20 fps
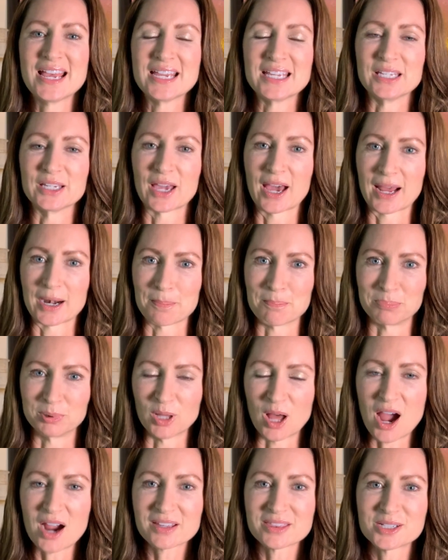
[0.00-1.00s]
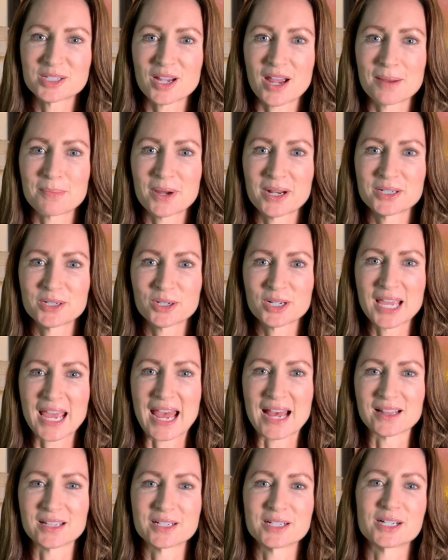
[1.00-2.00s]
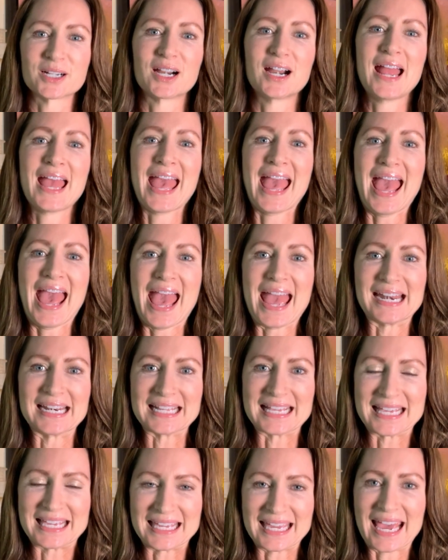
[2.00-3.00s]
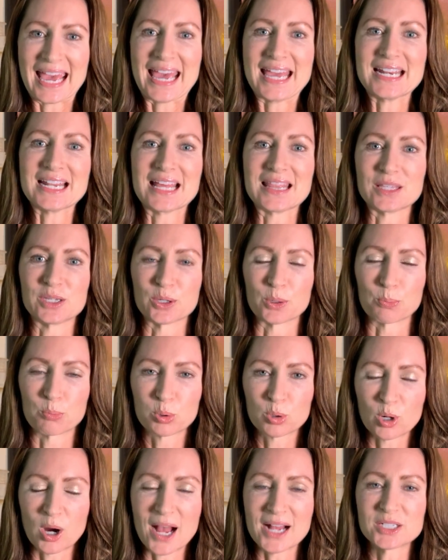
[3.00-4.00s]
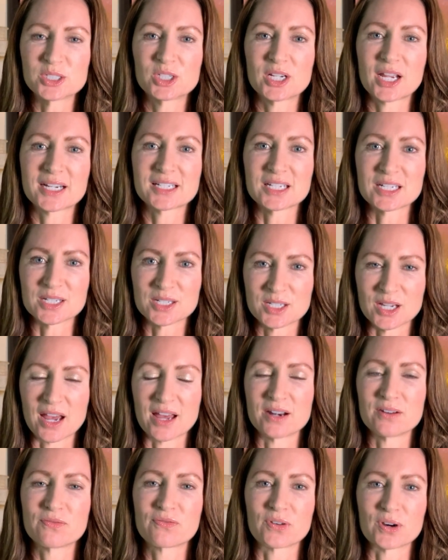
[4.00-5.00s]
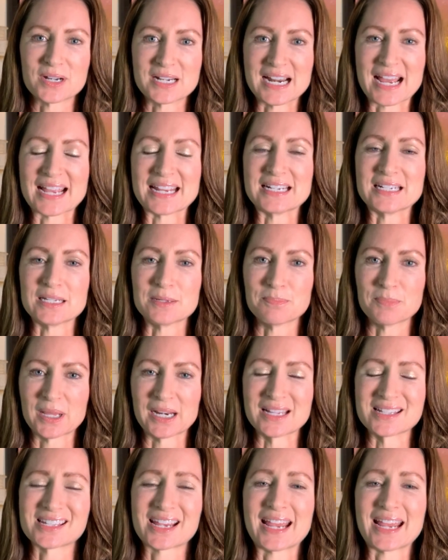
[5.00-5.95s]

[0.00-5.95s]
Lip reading: You got to block the time on your calendar and get your project done for 90 minutes.